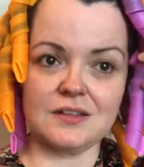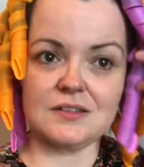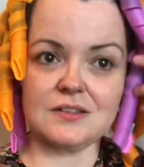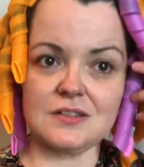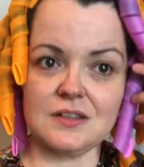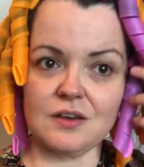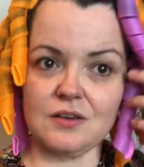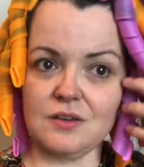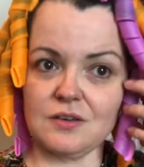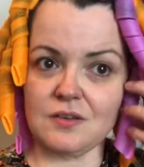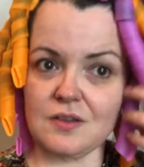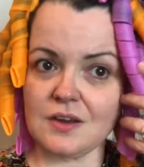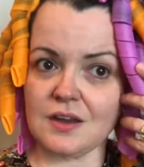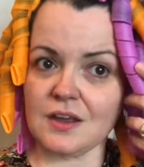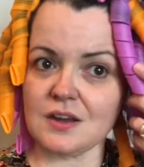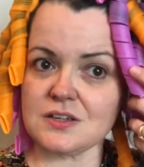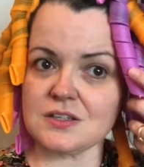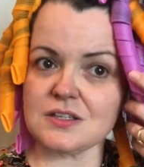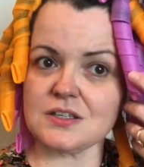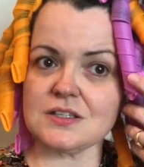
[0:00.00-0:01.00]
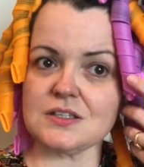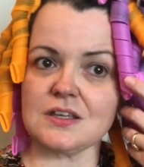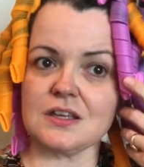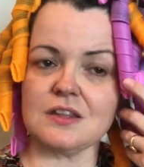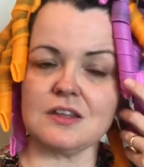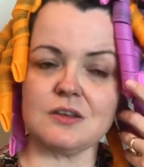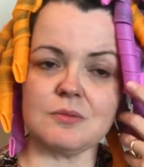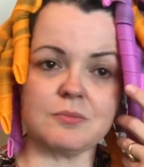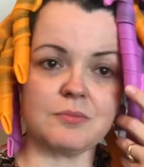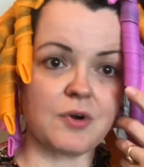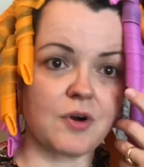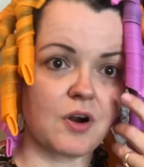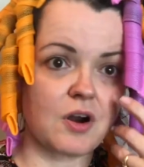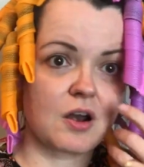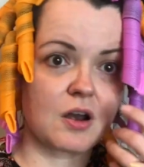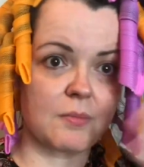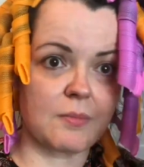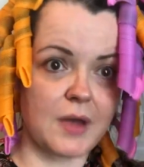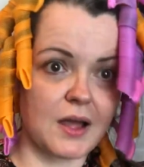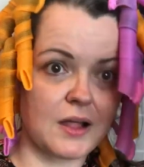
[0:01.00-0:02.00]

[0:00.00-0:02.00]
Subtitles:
so you can actually see them. Pardon my